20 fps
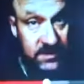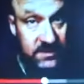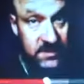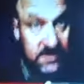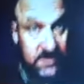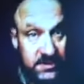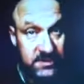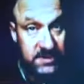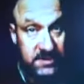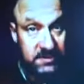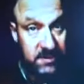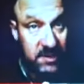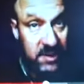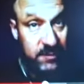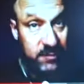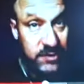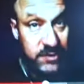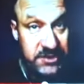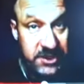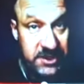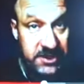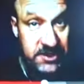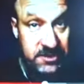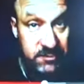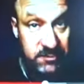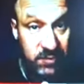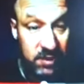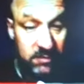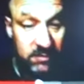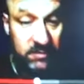is just my projection,
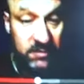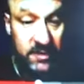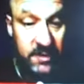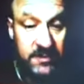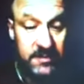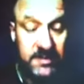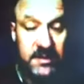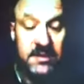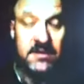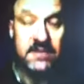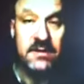probably, but